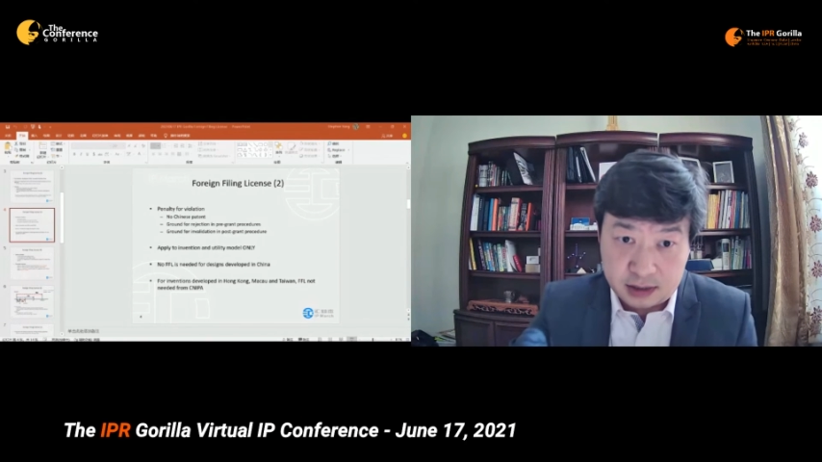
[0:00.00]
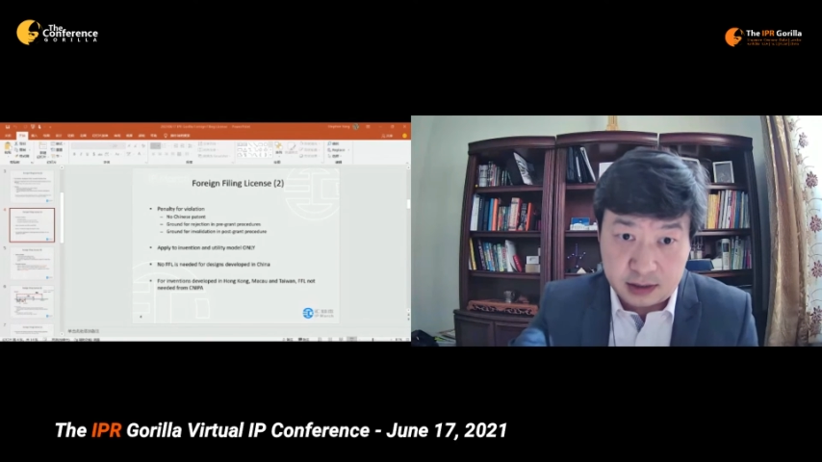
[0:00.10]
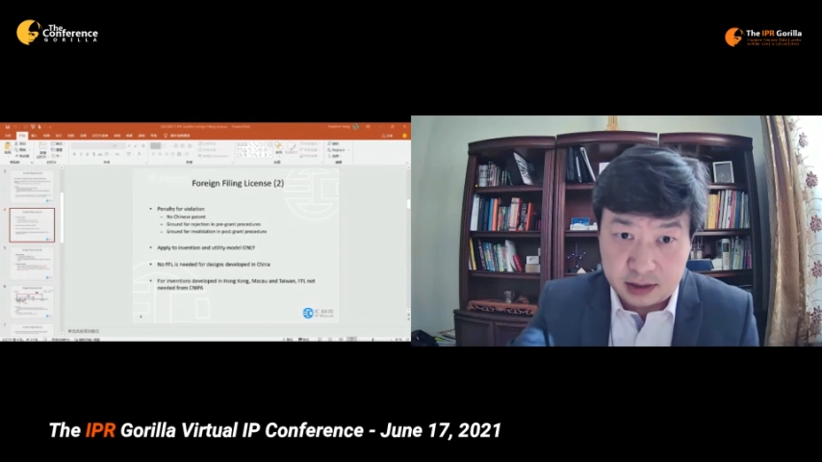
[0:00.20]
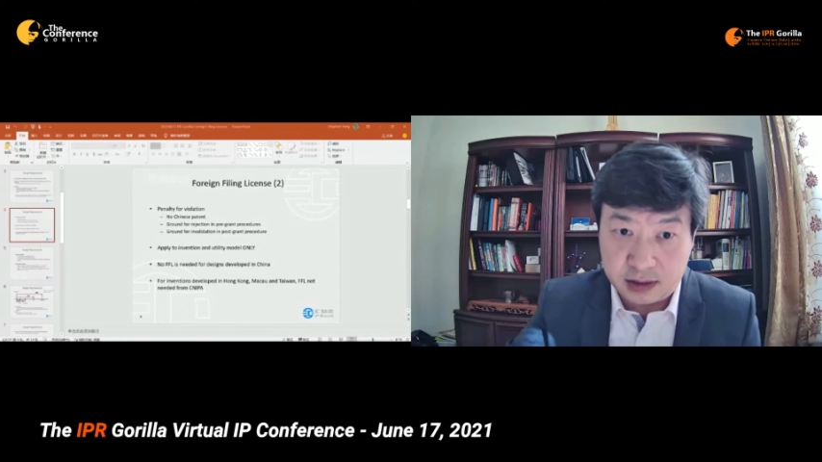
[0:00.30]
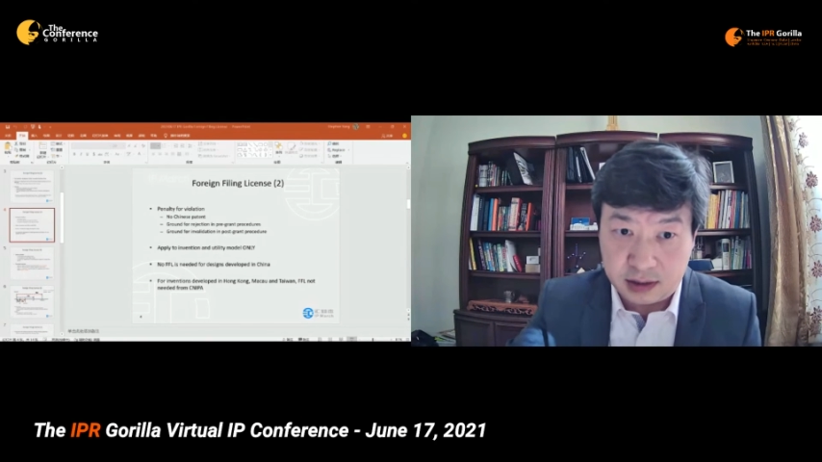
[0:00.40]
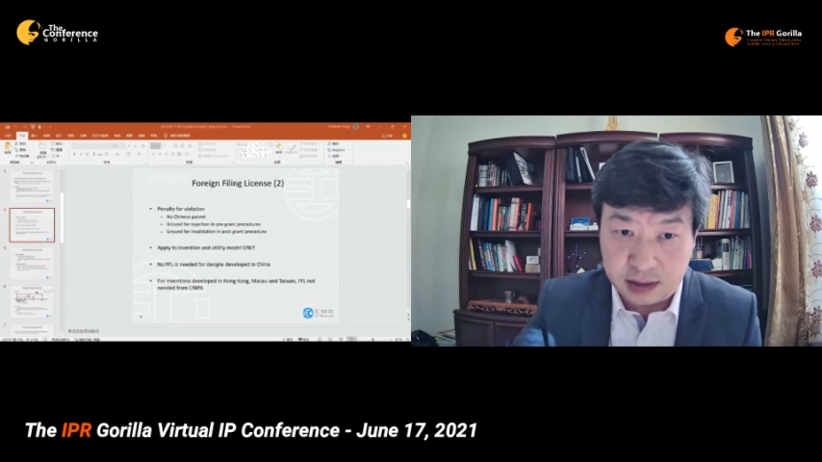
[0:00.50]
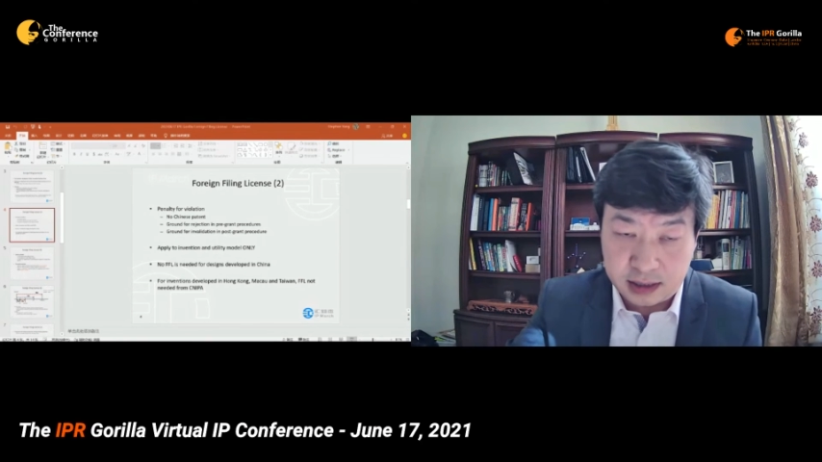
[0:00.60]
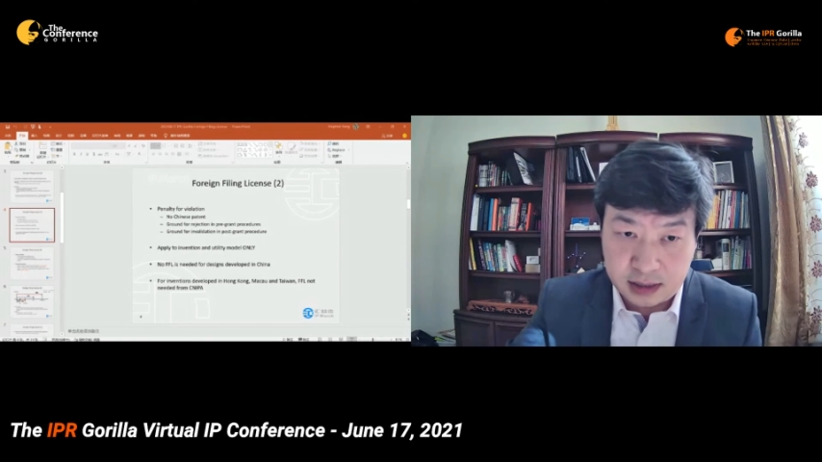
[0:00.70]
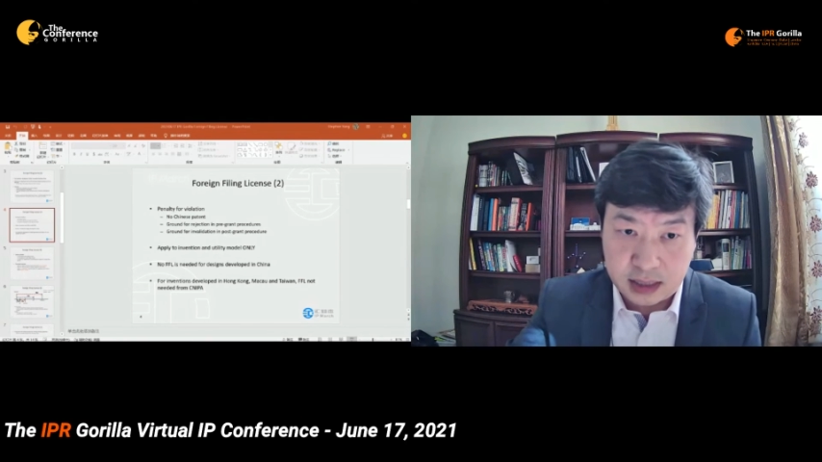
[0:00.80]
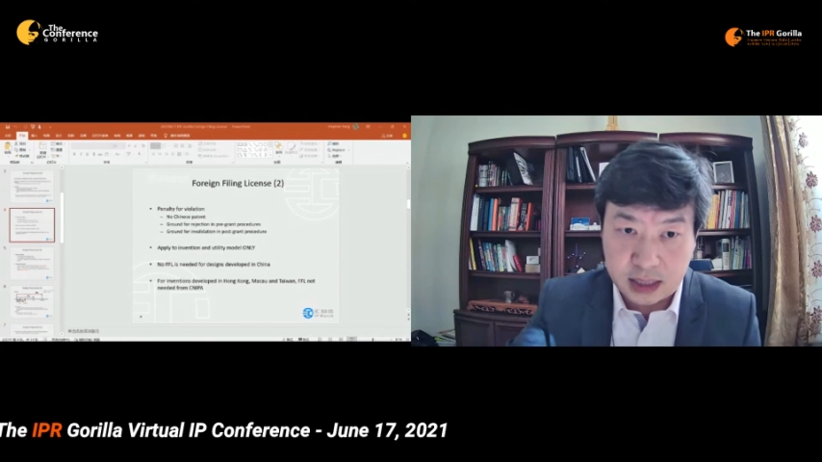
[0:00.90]
this
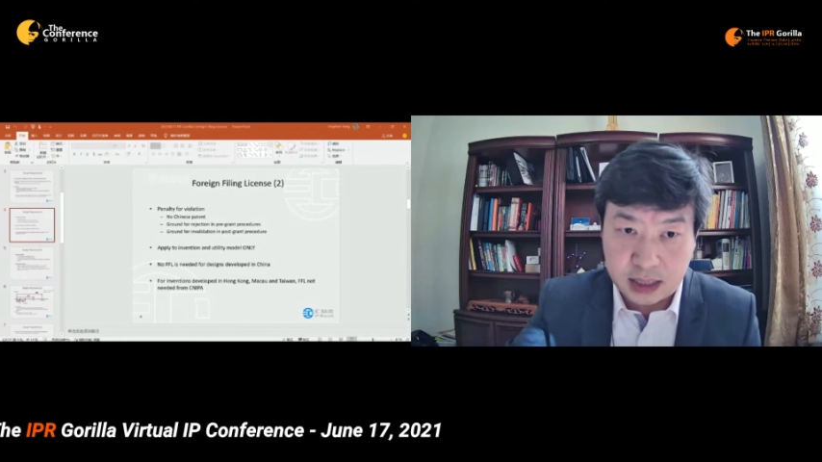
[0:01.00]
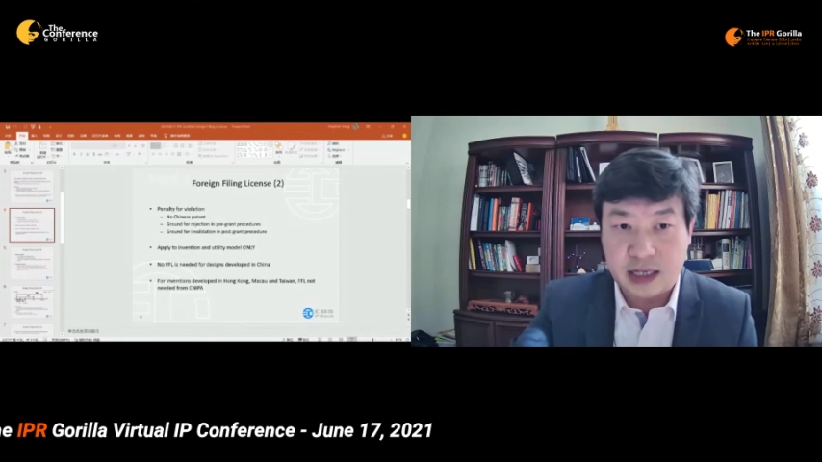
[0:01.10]
list